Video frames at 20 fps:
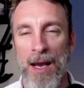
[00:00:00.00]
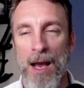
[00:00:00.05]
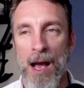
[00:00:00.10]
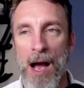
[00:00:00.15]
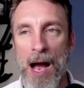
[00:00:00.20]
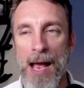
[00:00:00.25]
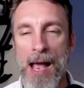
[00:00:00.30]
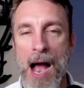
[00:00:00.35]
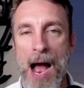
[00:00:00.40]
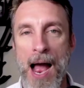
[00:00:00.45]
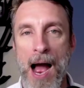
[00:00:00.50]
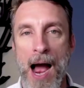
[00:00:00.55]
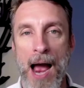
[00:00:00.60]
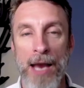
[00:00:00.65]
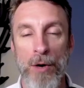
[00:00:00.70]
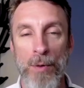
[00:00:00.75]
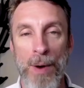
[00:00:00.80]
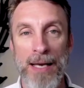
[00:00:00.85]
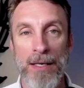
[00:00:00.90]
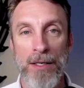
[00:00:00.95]
I, I
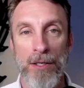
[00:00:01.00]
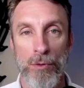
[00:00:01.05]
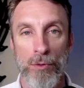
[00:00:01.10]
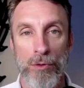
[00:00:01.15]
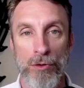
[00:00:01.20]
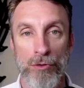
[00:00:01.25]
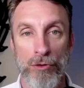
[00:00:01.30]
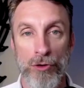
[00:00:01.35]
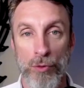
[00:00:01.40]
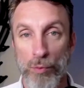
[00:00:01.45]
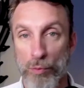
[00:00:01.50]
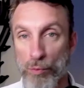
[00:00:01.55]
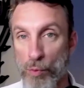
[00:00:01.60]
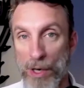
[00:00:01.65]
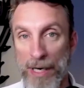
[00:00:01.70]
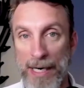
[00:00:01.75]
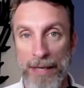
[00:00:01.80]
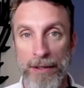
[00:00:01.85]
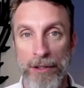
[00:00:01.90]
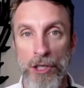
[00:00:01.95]
equate it to, to
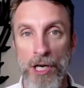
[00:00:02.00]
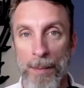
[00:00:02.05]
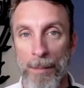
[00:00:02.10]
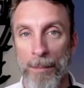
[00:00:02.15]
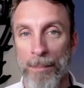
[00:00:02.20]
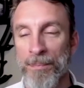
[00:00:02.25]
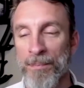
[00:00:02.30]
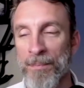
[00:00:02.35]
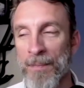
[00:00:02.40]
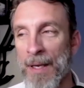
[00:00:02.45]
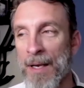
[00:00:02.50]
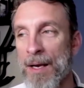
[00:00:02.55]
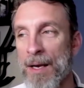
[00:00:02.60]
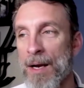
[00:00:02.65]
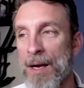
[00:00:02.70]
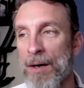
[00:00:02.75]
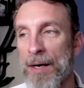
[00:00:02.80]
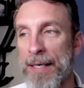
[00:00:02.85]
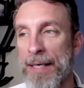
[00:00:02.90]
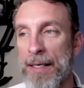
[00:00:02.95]
working out at the gym.
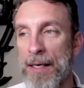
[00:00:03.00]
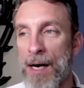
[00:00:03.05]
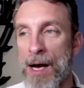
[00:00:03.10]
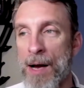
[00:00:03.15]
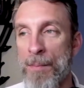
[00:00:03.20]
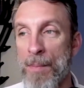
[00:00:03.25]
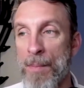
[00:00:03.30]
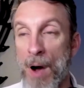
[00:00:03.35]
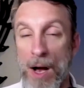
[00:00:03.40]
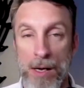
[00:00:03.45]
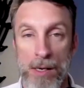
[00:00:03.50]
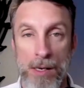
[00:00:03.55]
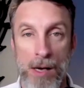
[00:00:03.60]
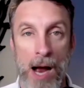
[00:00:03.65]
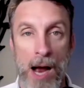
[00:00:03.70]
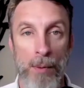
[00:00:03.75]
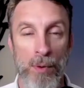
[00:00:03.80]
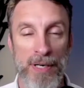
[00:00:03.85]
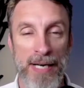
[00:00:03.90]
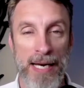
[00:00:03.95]
Like um,
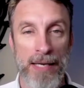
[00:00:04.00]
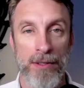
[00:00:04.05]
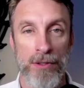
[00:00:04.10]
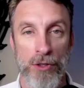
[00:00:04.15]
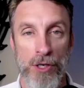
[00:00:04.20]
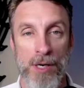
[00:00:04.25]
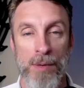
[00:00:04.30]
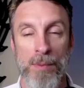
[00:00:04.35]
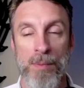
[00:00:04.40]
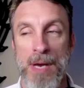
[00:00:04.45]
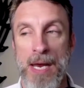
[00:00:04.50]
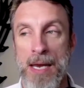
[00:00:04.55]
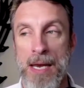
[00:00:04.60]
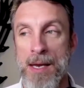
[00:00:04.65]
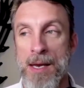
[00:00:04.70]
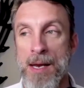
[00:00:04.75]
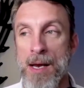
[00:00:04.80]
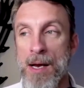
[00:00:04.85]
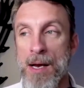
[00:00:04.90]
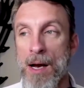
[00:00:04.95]
I work out at the gym, and
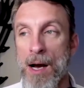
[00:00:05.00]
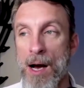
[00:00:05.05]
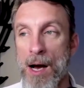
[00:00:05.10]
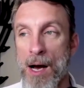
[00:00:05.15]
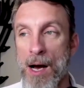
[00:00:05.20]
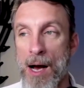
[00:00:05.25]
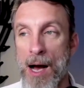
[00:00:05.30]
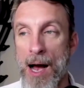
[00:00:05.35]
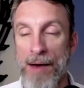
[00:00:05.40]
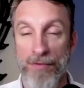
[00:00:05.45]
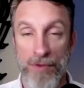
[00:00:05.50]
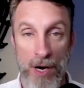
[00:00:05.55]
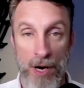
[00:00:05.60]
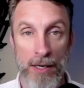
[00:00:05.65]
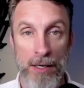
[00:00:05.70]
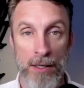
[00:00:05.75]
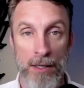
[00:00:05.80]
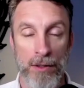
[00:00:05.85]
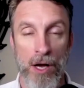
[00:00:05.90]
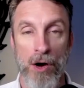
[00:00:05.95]
uh, I've done
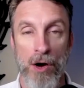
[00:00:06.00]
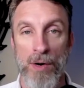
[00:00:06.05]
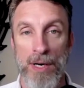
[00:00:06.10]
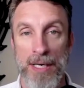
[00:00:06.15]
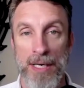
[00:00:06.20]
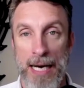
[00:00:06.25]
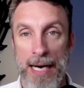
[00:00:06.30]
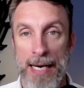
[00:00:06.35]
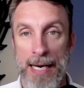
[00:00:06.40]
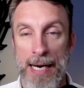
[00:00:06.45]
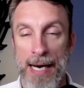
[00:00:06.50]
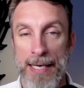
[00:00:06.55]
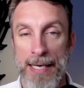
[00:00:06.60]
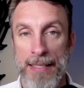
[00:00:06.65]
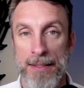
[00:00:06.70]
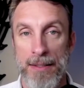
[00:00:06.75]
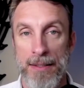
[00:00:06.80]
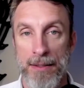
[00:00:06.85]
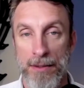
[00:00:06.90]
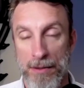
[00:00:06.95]
it alone. I, I, I
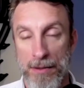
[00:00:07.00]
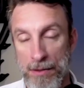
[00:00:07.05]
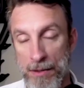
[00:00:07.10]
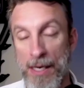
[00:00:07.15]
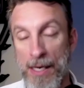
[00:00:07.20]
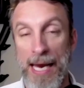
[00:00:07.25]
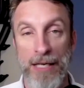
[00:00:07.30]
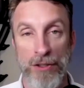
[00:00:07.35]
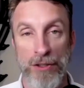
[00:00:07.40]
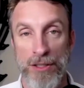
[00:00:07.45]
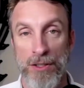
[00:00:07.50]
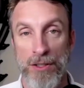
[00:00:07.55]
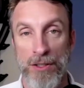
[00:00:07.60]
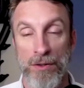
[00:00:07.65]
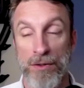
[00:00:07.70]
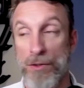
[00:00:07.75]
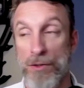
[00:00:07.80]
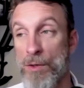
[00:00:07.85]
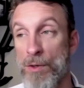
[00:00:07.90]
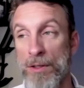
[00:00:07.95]
occasionally still
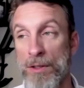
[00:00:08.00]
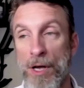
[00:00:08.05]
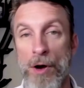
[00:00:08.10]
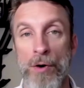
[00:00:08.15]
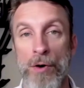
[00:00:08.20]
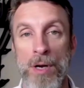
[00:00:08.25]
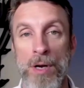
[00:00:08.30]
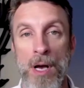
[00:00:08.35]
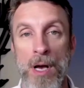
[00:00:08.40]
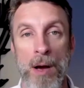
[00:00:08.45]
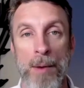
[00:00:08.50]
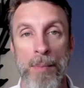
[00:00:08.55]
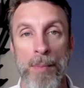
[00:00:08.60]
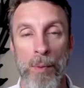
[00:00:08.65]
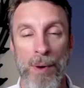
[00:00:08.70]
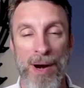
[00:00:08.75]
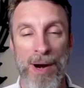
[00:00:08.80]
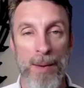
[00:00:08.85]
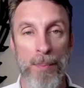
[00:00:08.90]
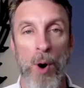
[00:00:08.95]
do it alone. But
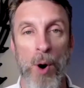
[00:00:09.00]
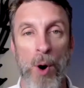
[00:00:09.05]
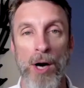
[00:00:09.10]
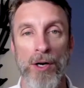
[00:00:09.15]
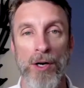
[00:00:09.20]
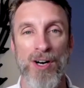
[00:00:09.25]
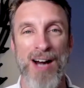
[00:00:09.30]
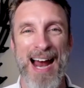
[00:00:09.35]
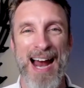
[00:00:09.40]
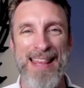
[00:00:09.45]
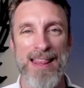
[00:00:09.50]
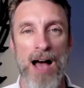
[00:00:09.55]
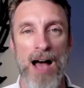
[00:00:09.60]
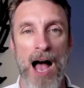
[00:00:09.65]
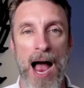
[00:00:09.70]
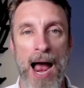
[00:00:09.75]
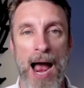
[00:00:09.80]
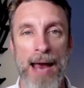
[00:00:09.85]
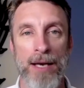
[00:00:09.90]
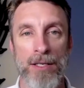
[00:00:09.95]
when I had a partner, I had the
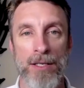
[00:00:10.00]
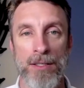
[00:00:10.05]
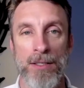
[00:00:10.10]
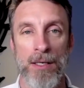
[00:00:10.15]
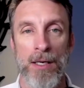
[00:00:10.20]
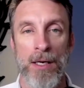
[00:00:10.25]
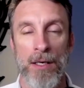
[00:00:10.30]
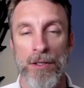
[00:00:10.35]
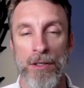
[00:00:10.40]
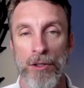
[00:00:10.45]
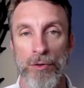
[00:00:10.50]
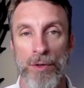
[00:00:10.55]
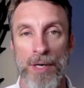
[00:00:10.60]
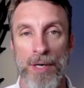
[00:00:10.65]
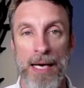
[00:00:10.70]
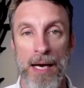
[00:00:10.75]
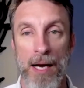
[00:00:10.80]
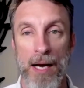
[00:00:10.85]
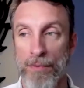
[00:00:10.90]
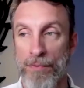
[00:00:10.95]
highest degree
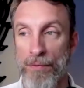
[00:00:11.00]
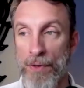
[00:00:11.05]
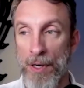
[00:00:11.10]
of